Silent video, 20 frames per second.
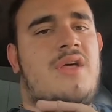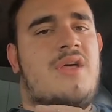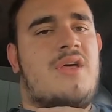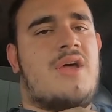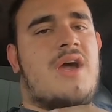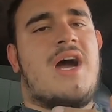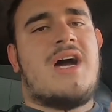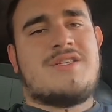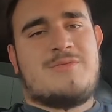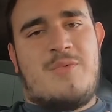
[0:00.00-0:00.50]

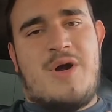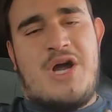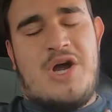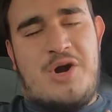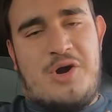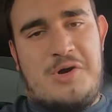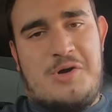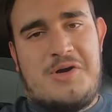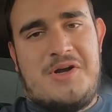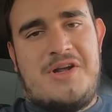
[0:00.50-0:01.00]
has my
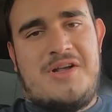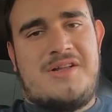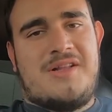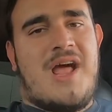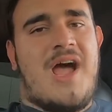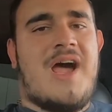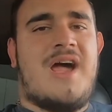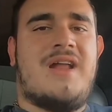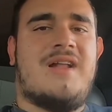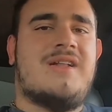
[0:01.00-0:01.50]
heart.
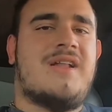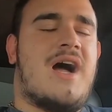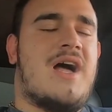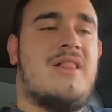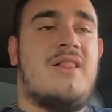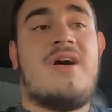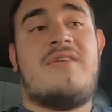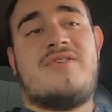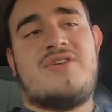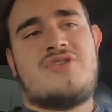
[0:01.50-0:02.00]
I
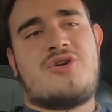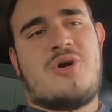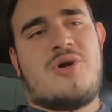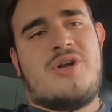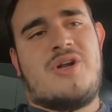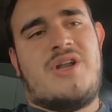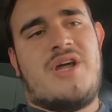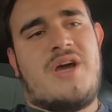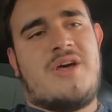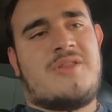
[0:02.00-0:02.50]
love this car to
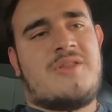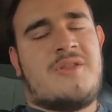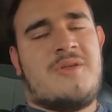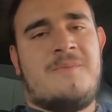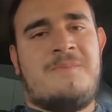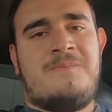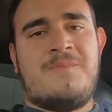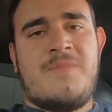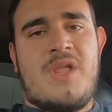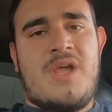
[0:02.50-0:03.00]
death.
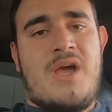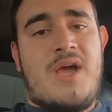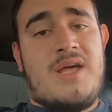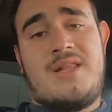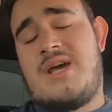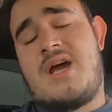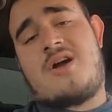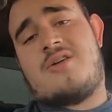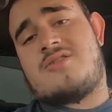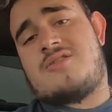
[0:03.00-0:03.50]
And
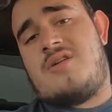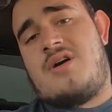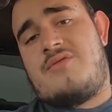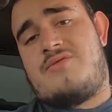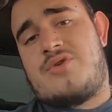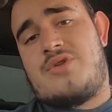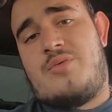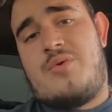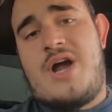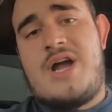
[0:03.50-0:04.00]
that goes along
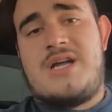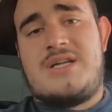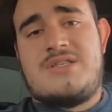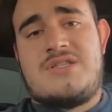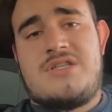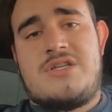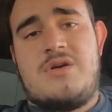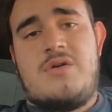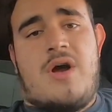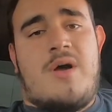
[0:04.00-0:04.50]
for the wagons,
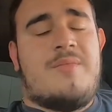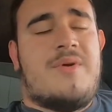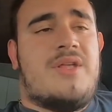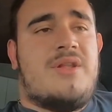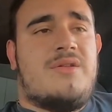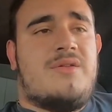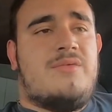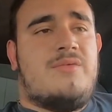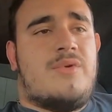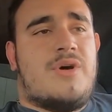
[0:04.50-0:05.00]
too. I
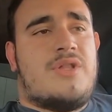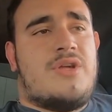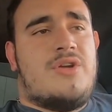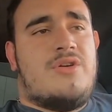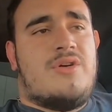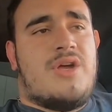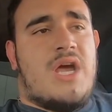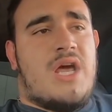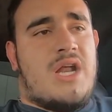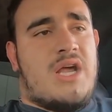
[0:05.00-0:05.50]
mean, whether
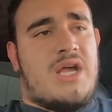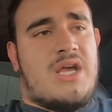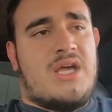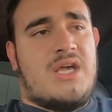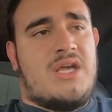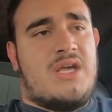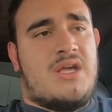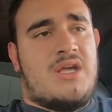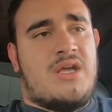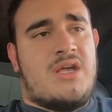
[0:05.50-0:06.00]
you get
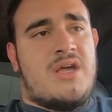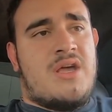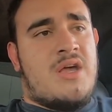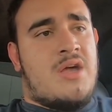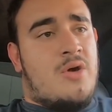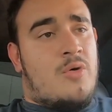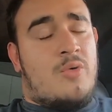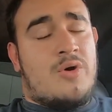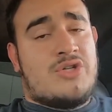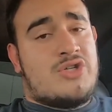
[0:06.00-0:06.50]

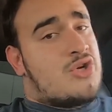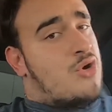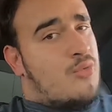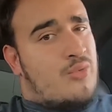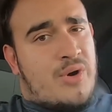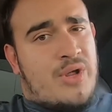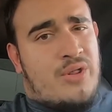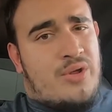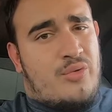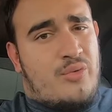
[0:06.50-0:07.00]
which are
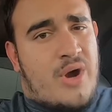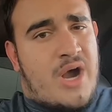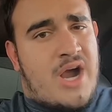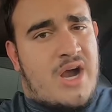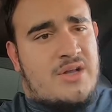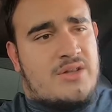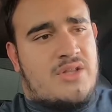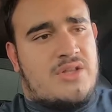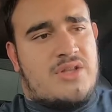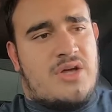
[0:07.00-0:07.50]
really
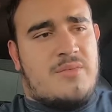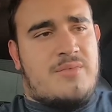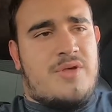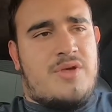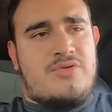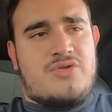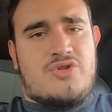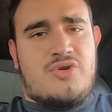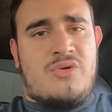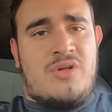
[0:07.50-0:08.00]
rare, the
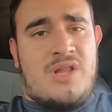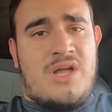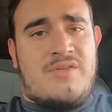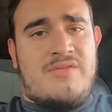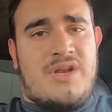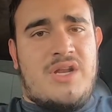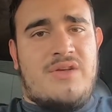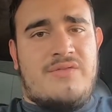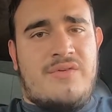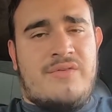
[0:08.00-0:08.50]

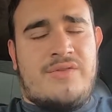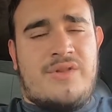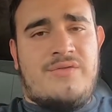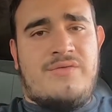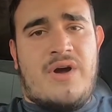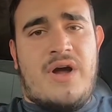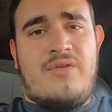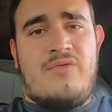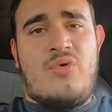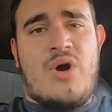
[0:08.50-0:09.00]
W211
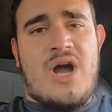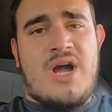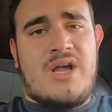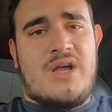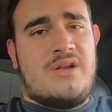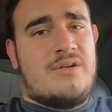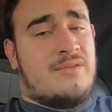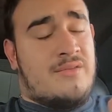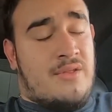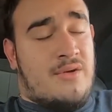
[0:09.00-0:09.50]
E55
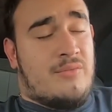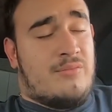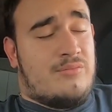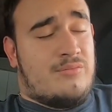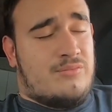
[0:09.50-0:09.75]
wagon, they're